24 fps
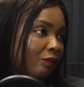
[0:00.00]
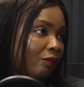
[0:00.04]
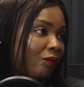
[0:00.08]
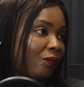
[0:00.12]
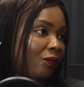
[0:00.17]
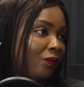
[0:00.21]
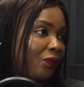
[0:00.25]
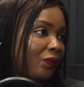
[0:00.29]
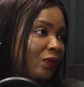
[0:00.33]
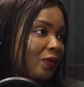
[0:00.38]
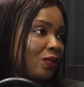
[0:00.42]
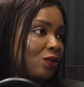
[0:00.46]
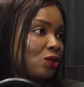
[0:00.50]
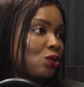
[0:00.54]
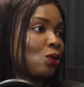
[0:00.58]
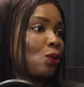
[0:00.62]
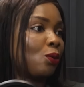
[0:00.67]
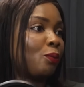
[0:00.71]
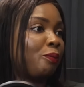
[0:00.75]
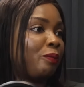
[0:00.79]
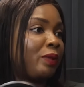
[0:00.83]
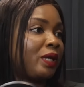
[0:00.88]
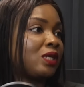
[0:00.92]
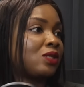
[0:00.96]
So
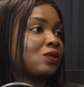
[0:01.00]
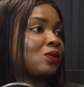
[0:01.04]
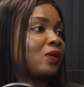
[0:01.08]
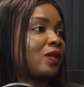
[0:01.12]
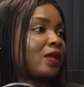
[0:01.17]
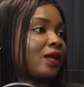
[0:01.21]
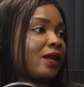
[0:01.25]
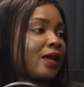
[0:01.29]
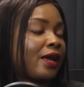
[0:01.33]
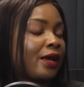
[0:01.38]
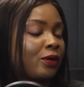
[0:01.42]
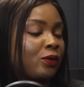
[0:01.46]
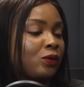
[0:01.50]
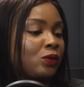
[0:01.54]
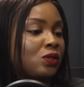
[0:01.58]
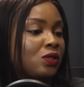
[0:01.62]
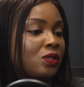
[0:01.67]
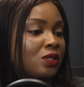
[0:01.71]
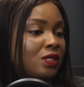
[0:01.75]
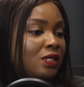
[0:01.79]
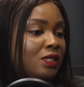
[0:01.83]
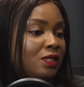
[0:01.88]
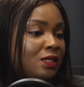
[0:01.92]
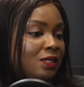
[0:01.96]
based on that, I could
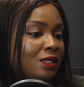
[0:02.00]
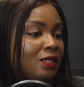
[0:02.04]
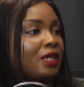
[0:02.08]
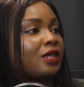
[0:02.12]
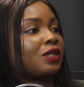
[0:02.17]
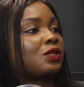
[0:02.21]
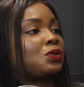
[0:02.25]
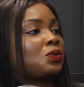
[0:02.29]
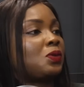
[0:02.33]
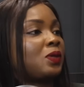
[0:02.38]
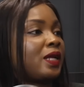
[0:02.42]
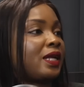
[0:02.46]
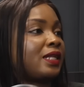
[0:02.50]
stick to that